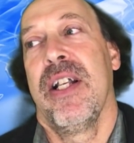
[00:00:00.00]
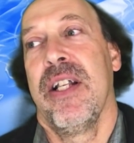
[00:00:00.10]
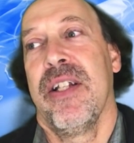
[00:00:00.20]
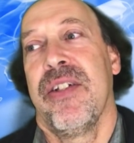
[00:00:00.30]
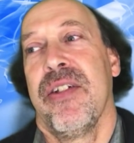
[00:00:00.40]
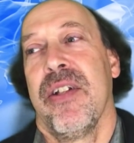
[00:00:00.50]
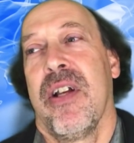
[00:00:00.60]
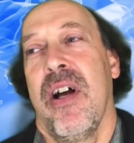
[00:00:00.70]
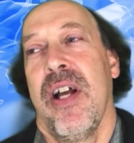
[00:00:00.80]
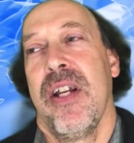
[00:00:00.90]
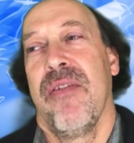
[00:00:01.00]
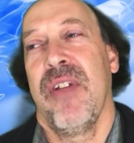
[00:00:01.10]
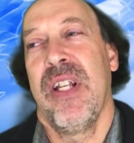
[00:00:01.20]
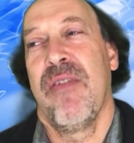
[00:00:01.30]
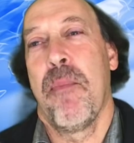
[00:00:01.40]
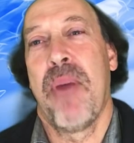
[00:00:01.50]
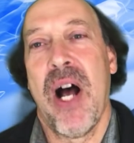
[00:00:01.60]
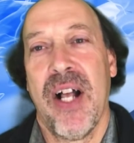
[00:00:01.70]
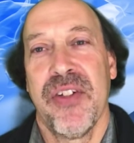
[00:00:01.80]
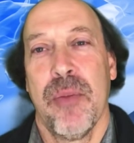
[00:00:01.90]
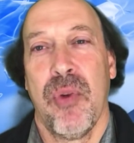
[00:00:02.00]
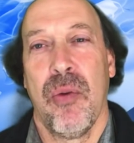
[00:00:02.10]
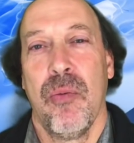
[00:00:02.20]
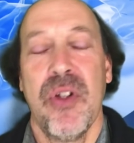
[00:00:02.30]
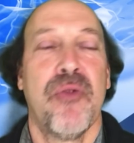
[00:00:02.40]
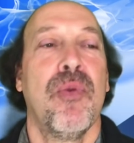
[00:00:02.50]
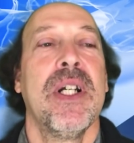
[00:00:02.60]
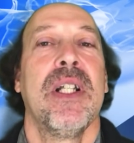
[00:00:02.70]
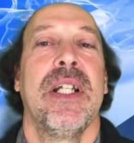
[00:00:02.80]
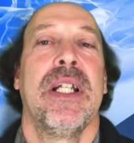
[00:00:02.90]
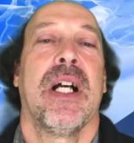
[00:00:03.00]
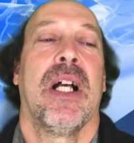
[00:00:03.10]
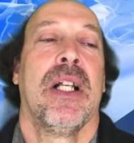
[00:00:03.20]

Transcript: is kind of even possible, was really